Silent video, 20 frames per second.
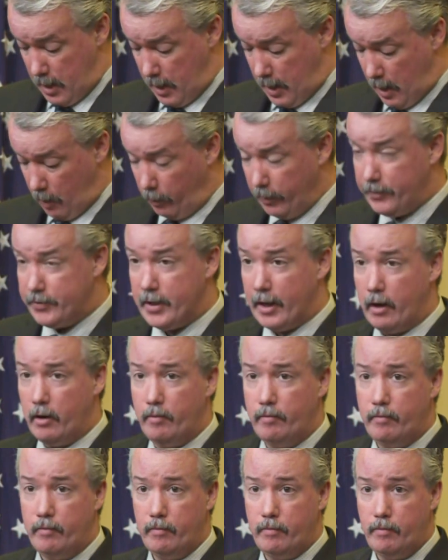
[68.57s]
Uh, we've said
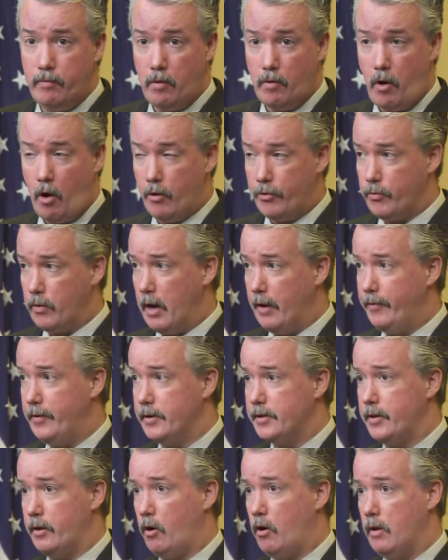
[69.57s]
all throughout
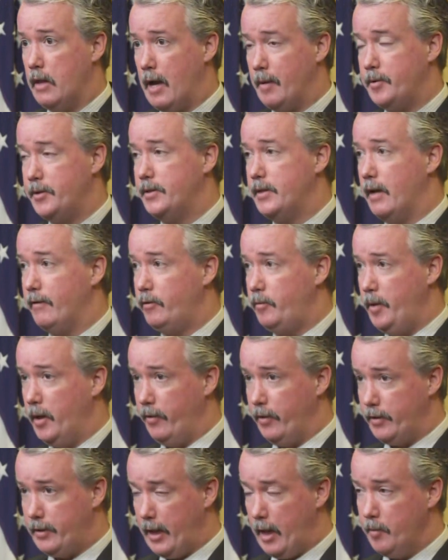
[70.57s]
this that all options have to be
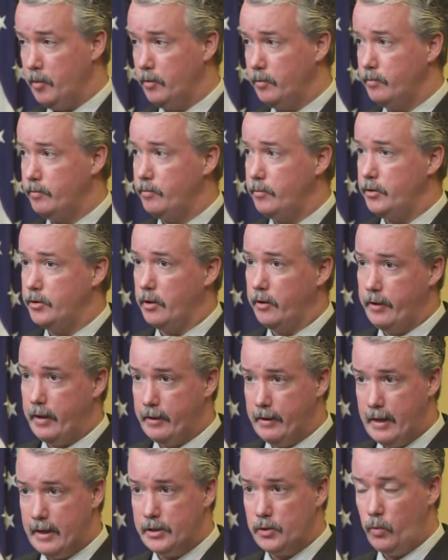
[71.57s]
on the table. You saw
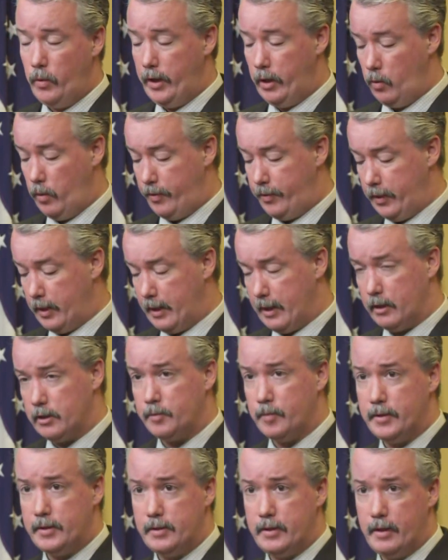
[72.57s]
that last week with the
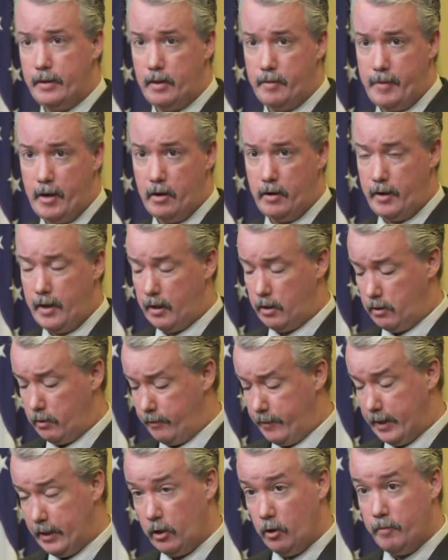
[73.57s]
announcements that the mayor and Dr.
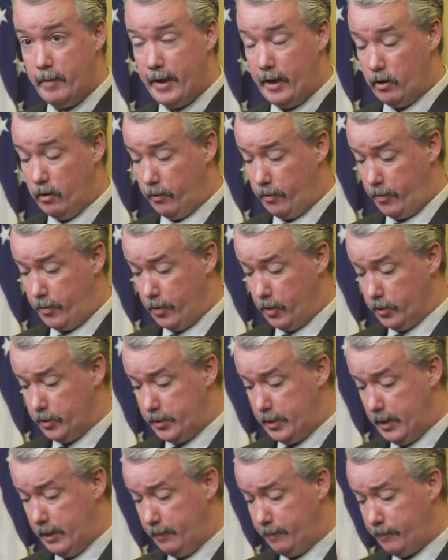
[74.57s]
Avegno made on
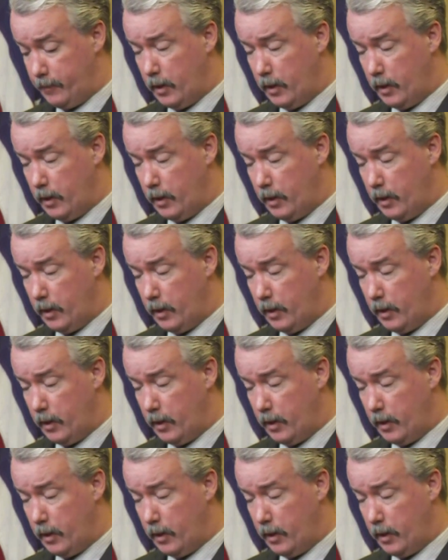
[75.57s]
Thursday.